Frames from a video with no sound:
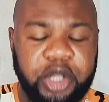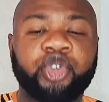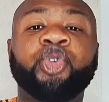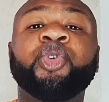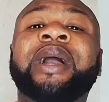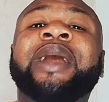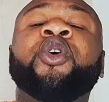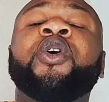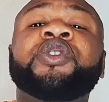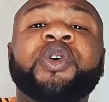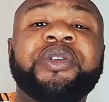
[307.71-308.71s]
So you can
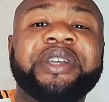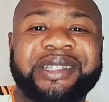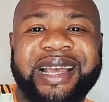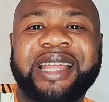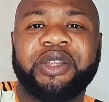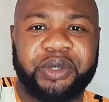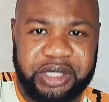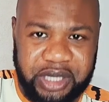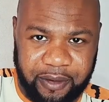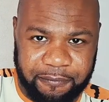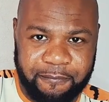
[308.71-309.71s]
also resign
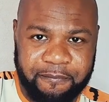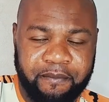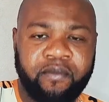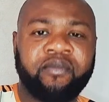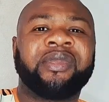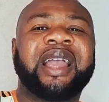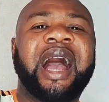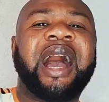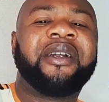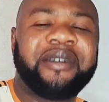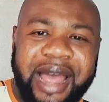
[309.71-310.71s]
yourself
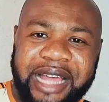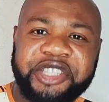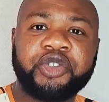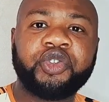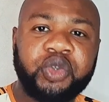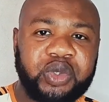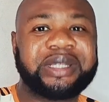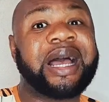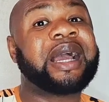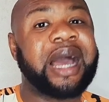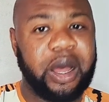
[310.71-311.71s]
and write
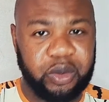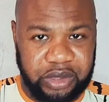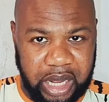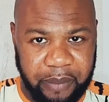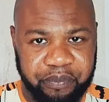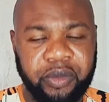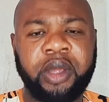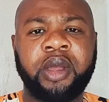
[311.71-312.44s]
justa causa.